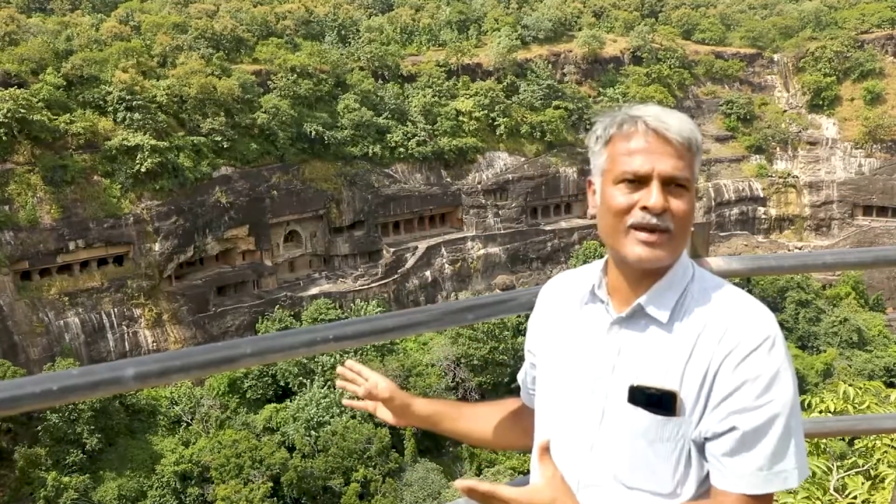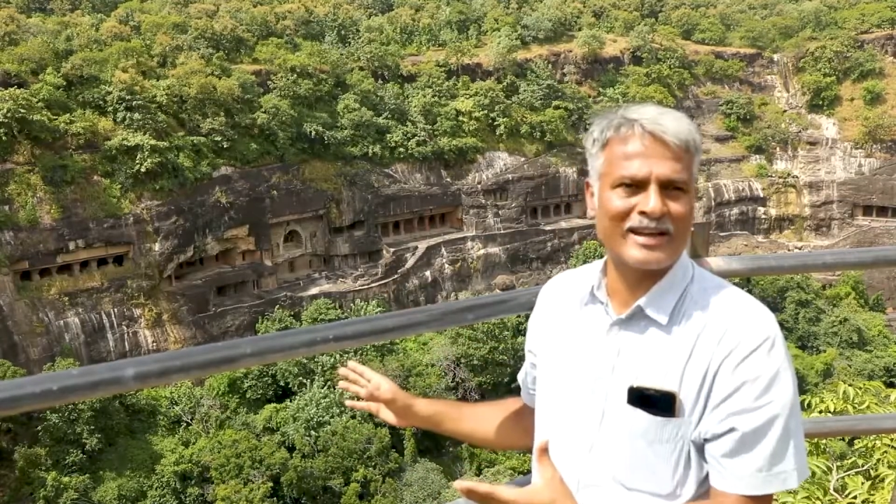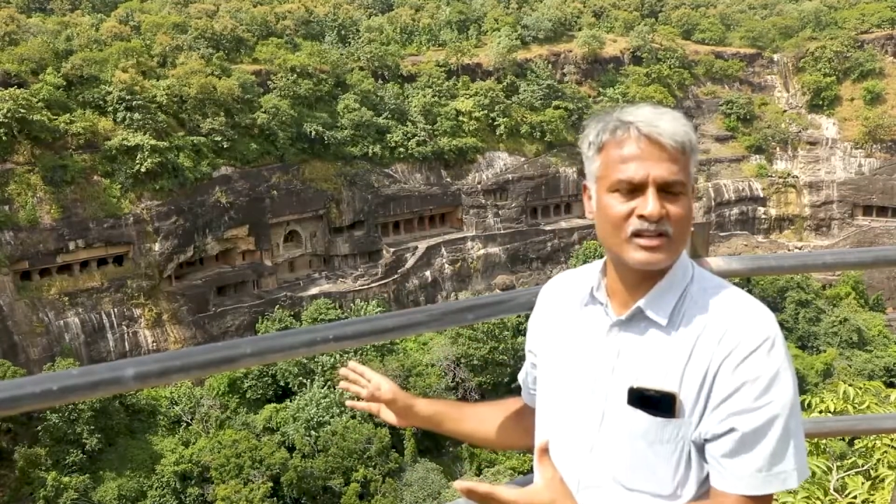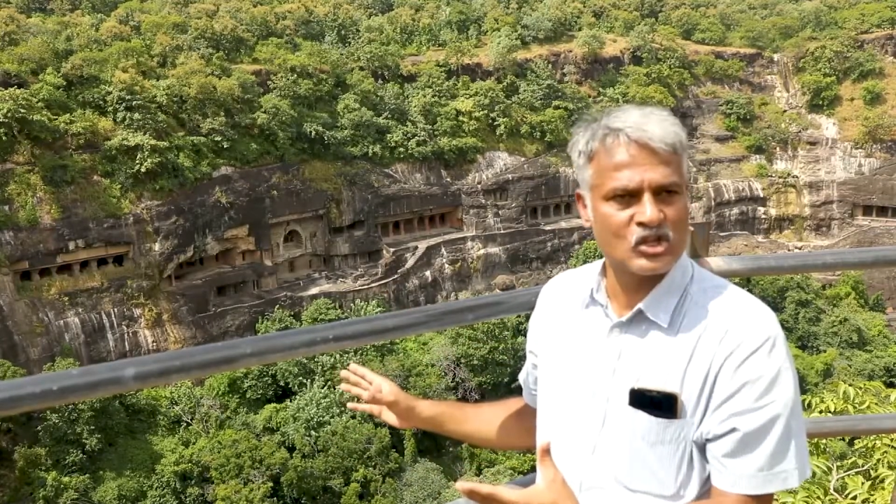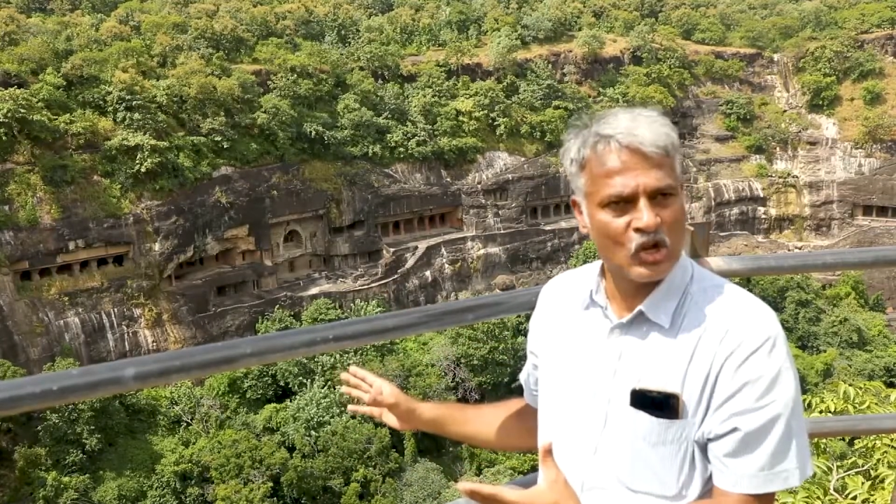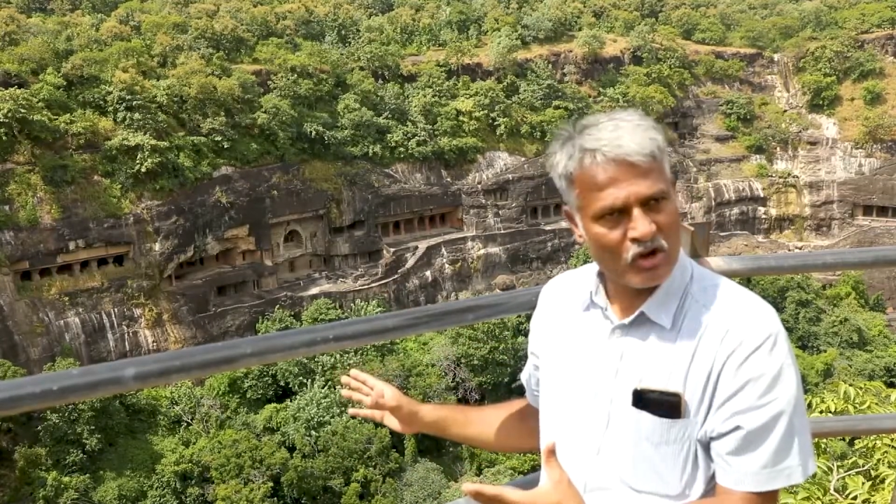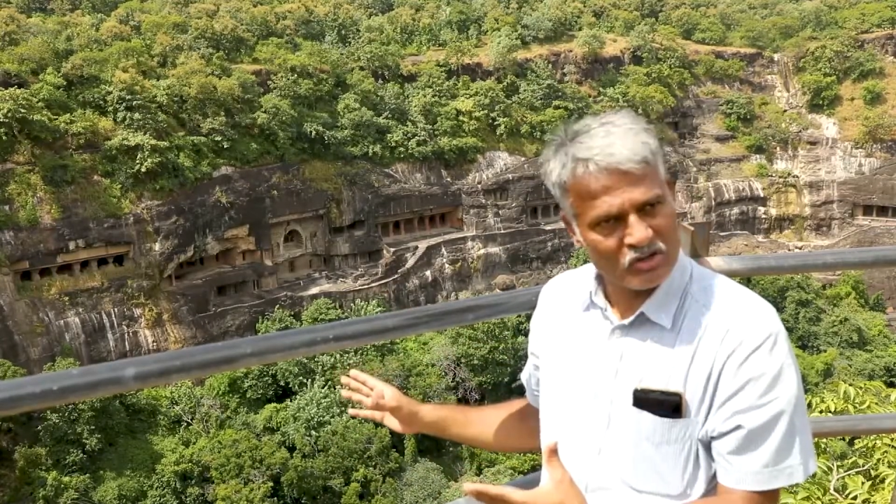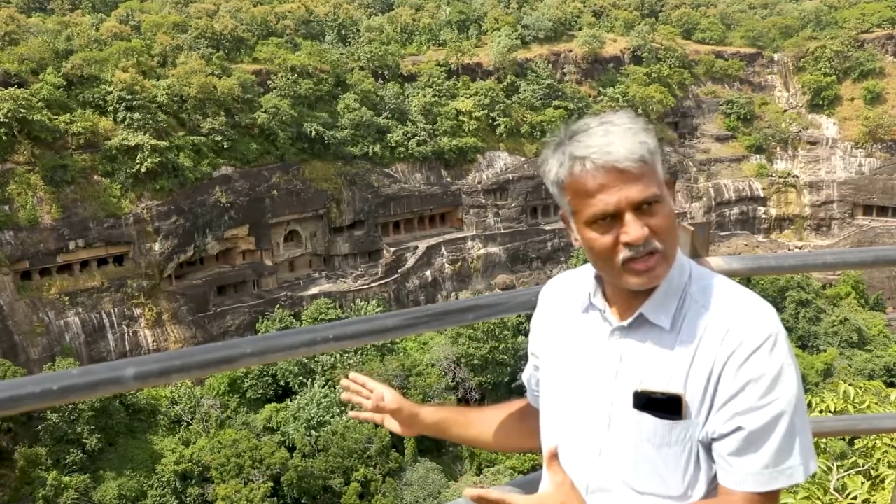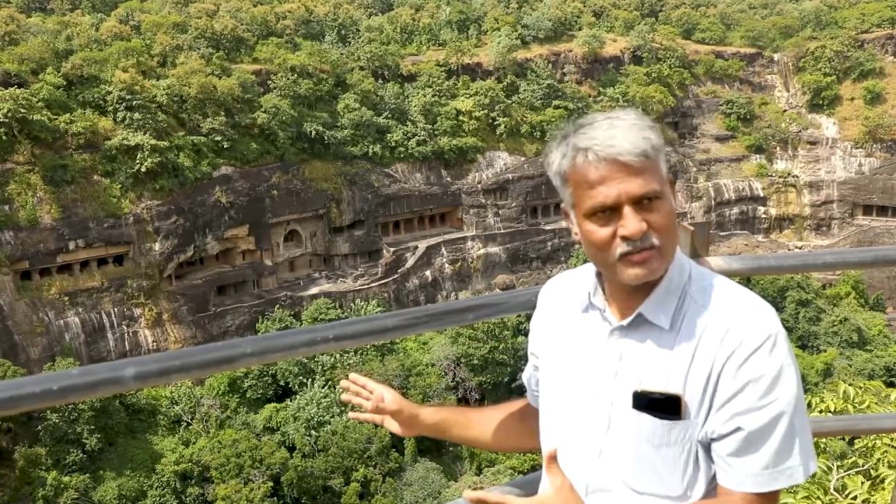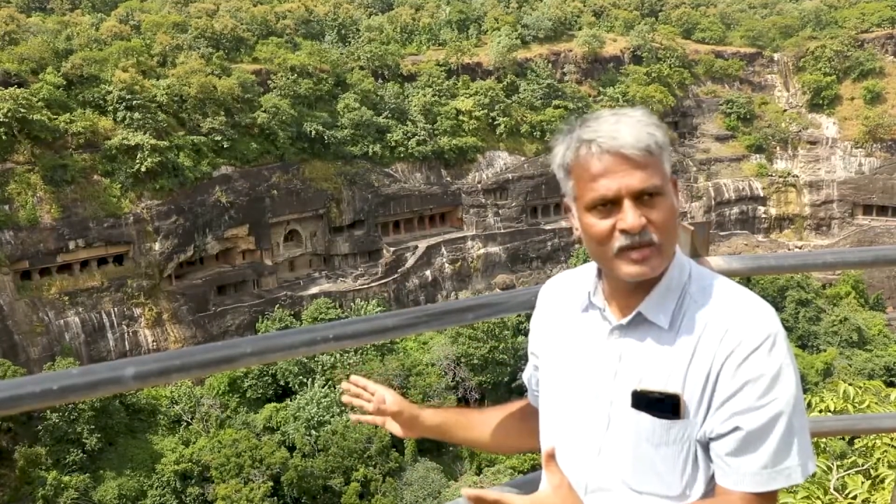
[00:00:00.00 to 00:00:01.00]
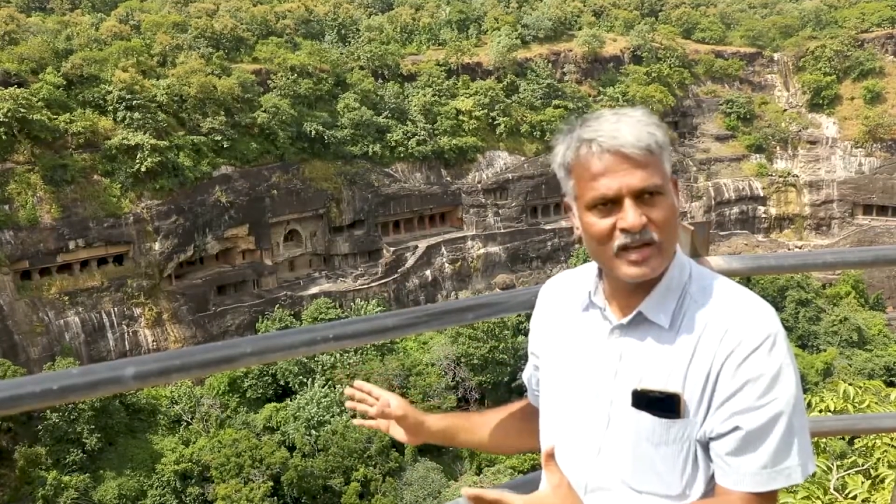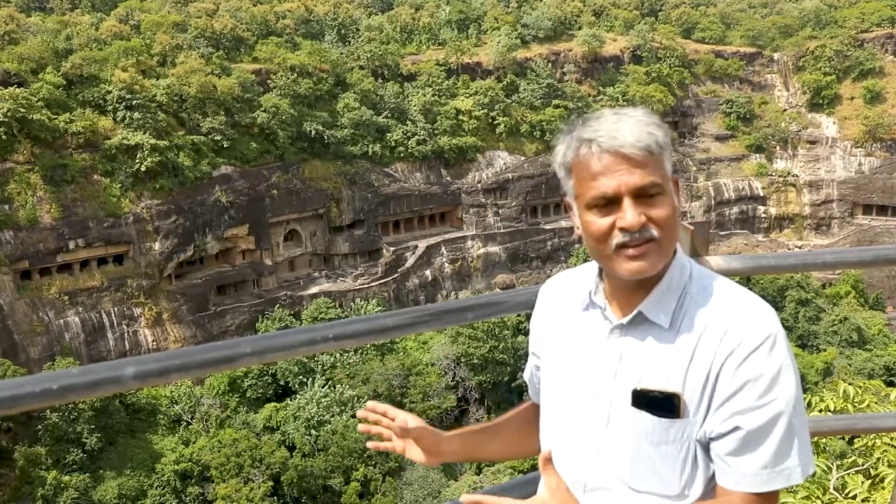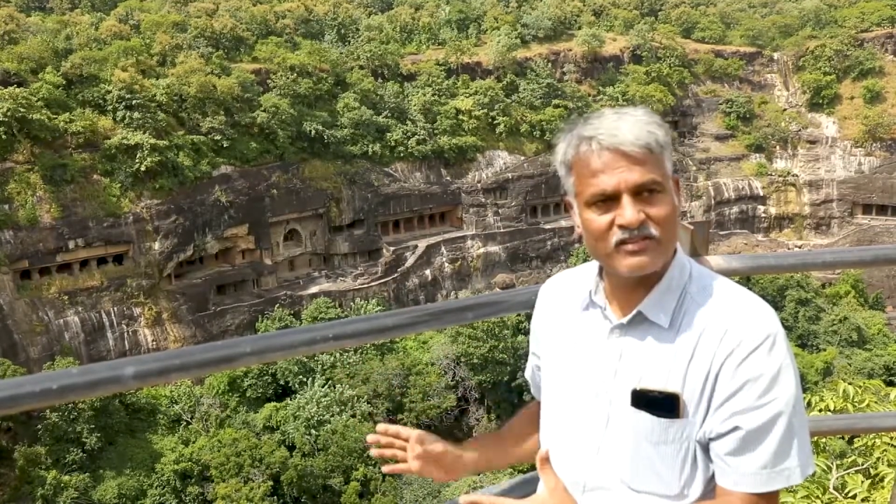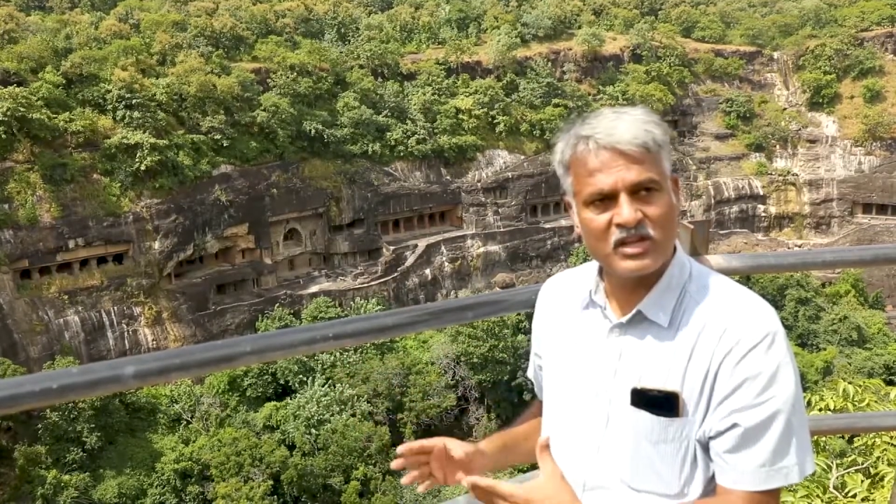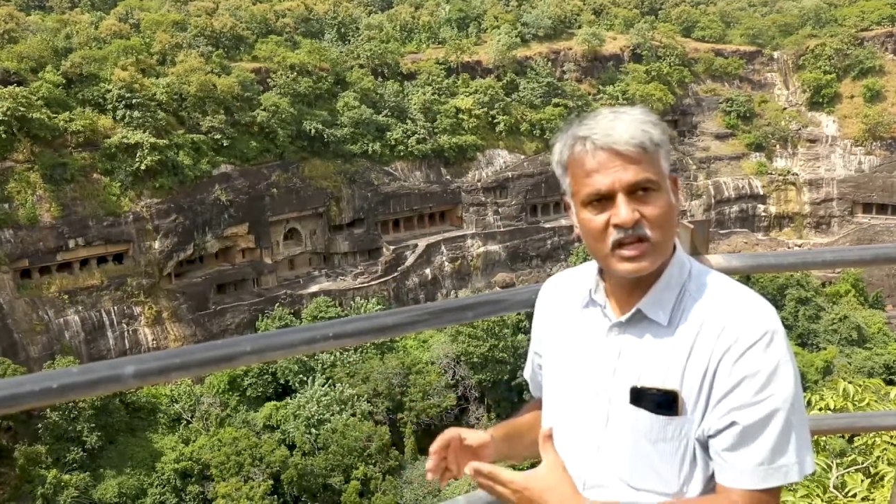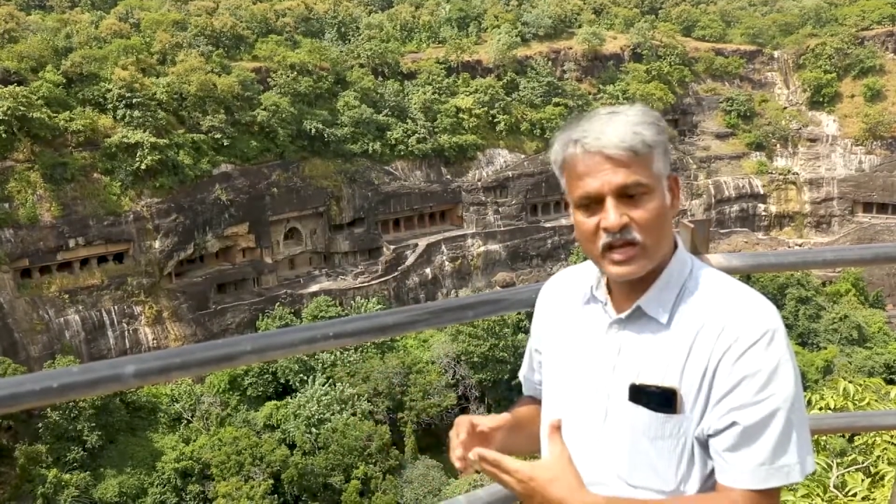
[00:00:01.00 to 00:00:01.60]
had not yet begun.